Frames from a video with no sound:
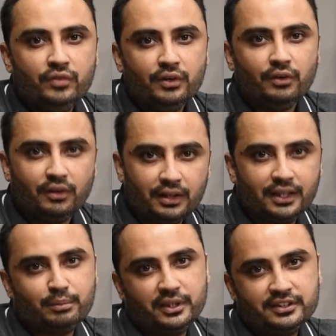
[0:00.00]
We
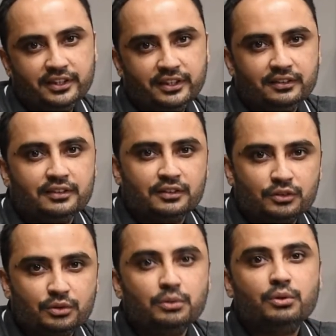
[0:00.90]
all are passing
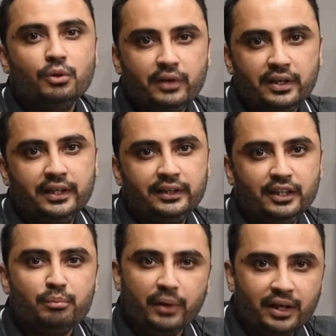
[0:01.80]
through
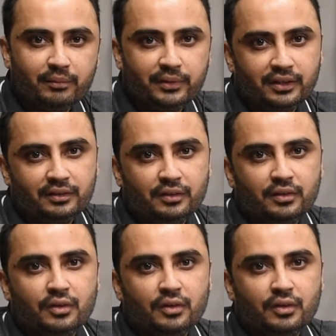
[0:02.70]
COVID-19 pandemic